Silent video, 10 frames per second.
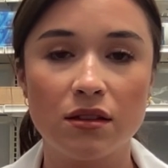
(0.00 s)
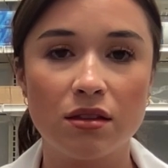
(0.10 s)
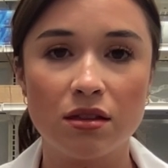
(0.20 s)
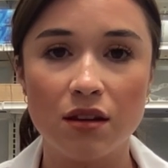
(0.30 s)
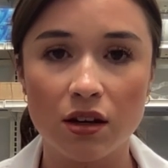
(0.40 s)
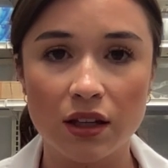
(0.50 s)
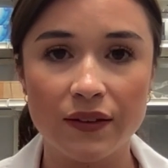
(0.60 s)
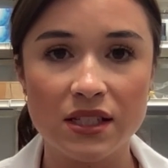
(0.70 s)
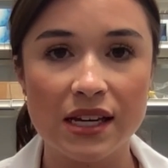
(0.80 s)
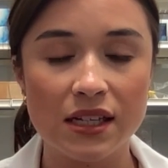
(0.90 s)
Young Living
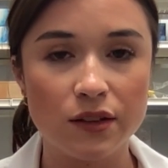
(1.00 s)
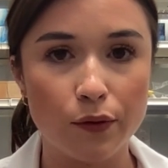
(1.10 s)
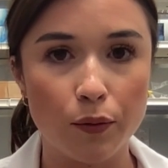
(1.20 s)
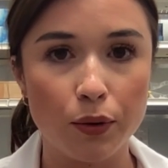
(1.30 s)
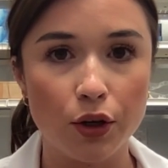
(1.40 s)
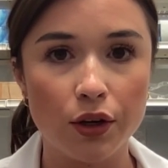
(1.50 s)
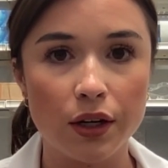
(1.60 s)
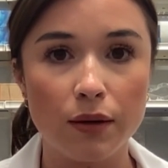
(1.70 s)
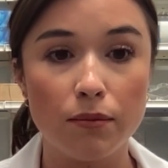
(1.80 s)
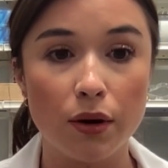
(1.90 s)
tests for purity
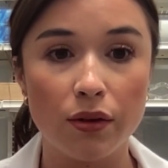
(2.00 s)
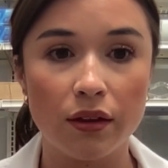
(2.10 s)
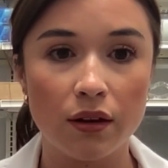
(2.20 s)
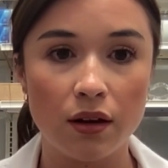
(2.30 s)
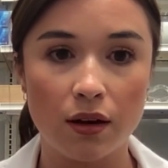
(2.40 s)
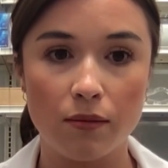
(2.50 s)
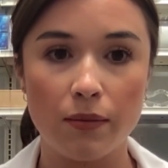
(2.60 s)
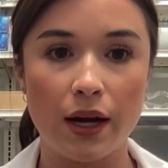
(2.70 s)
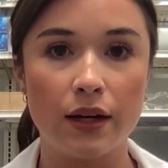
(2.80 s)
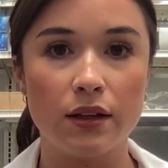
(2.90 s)
both
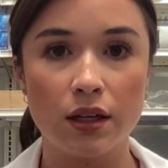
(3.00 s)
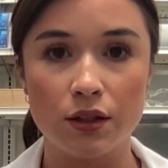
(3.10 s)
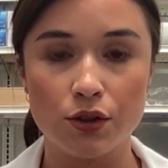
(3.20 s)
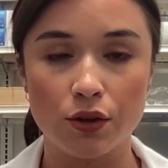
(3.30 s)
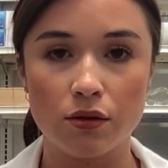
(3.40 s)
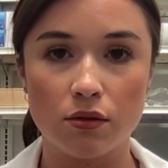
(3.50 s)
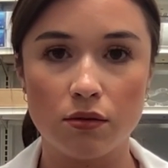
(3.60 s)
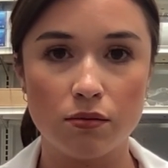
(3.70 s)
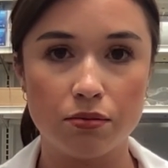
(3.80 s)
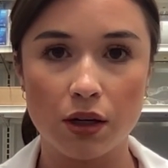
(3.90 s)
by internal
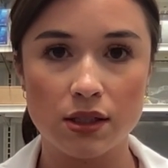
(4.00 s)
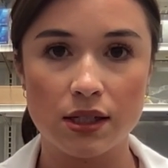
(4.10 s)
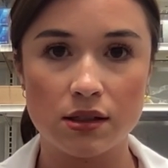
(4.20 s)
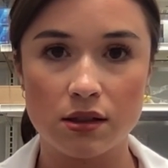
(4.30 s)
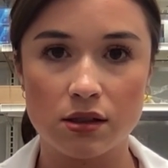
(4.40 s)
processes,